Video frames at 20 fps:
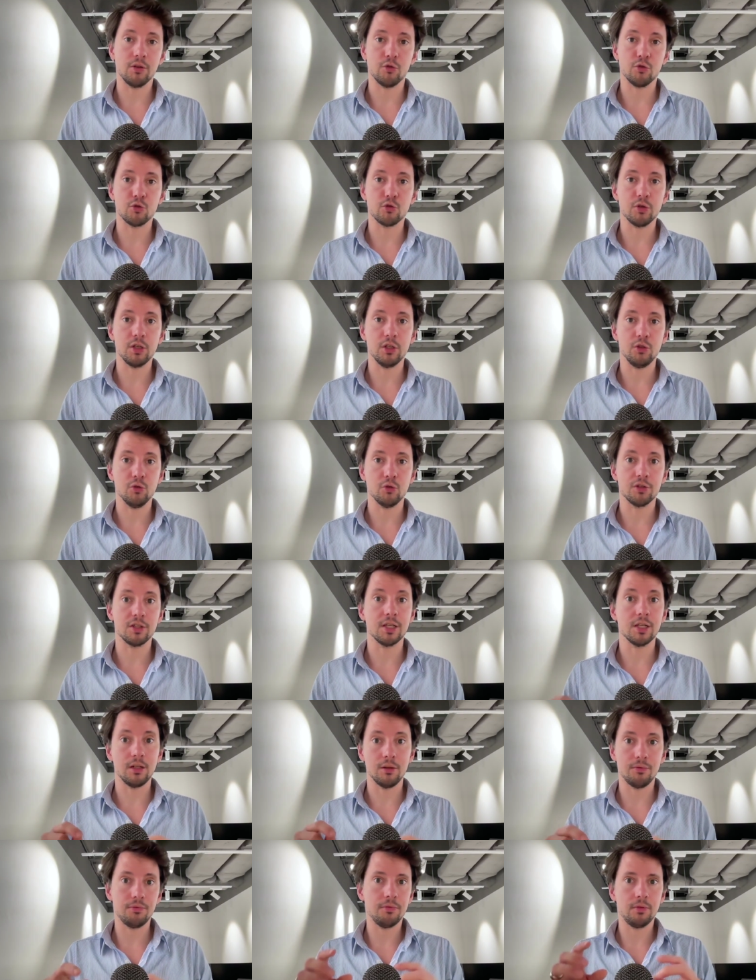the trade
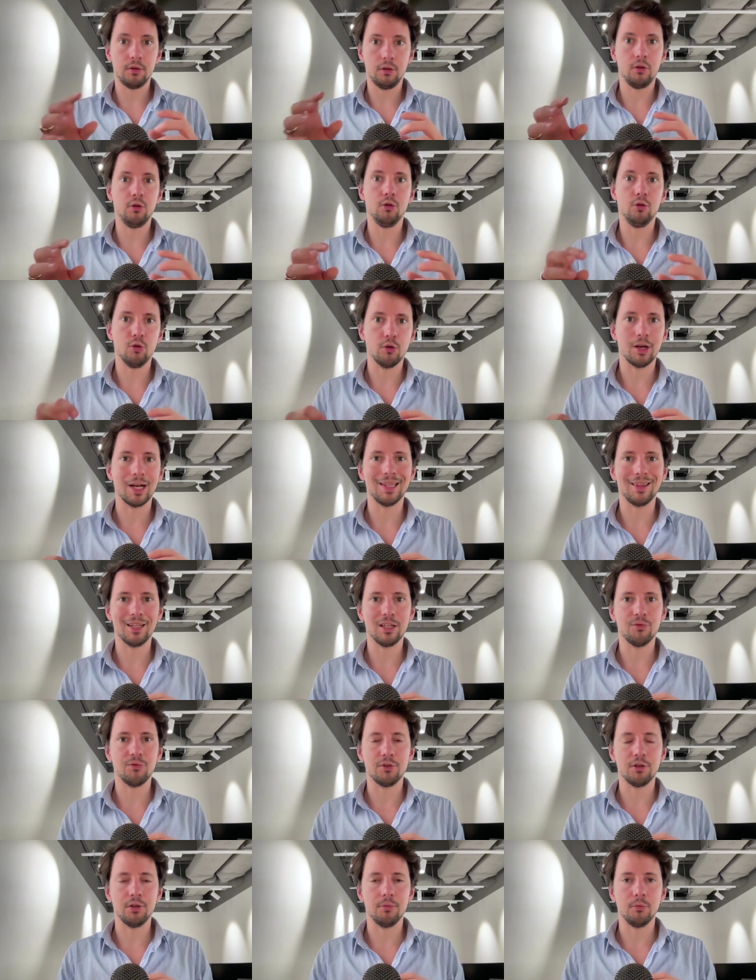yourself, at that
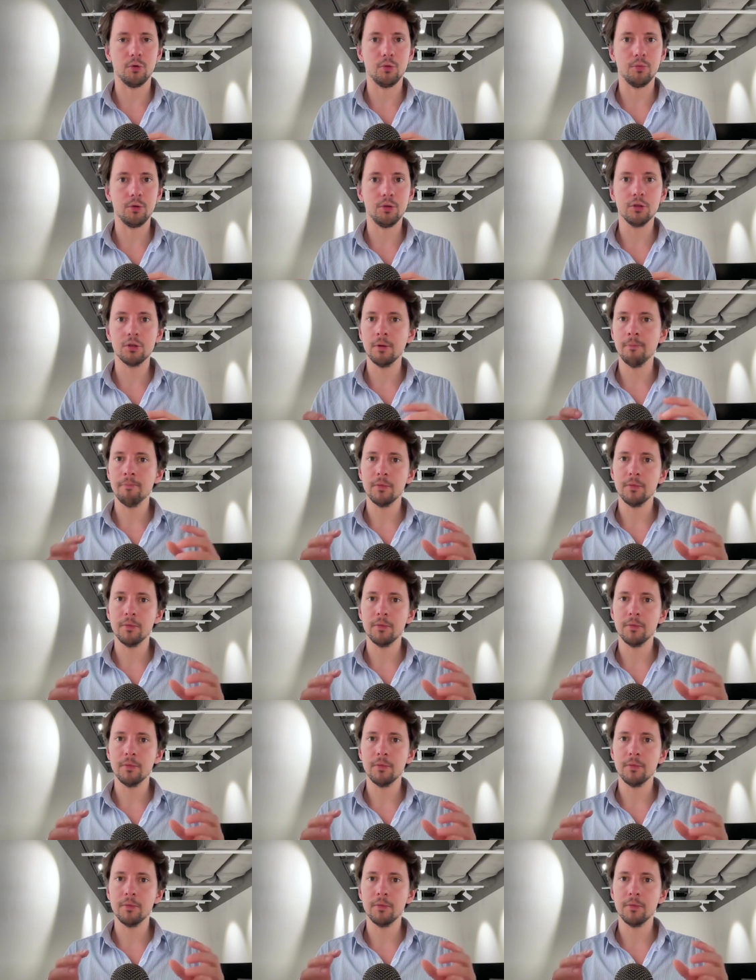very moment.